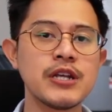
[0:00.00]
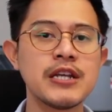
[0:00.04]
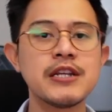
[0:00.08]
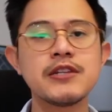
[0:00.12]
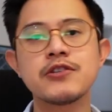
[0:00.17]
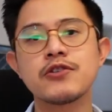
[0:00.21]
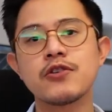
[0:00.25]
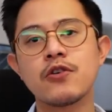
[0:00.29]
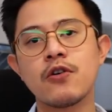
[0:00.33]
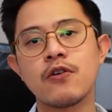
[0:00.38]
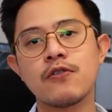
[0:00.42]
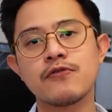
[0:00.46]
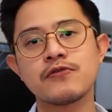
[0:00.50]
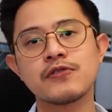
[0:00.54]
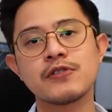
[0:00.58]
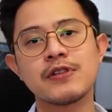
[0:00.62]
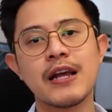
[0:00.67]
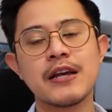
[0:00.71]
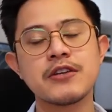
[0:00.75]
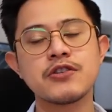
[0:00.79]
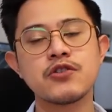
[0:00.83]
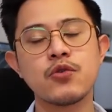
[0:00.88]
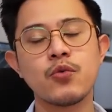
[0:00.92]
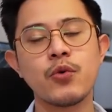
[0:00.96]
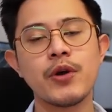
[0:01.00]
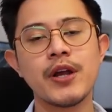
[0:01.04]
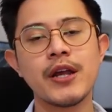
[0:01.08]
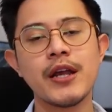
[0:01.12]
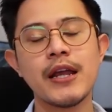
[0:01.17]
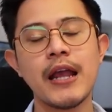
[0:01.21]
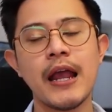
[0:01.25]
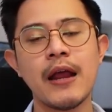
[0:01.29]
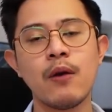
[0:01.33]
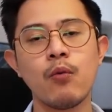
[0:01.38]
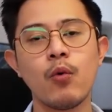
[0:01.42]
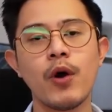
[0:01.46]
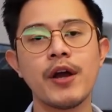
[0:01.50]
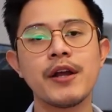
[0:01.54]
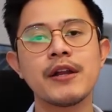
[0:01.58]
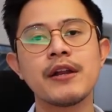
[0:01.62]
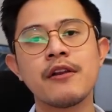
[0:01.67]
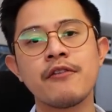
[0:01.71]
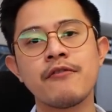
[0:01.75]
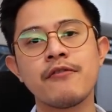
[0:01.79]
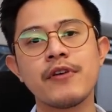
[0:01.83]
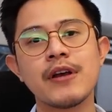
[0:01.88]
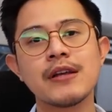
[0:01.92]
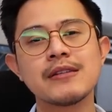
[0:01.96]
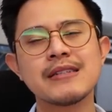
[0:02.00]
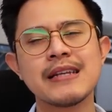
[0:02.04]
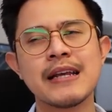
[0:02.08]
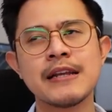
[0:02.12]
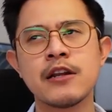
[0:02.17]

each of StashAway and Wahed Invest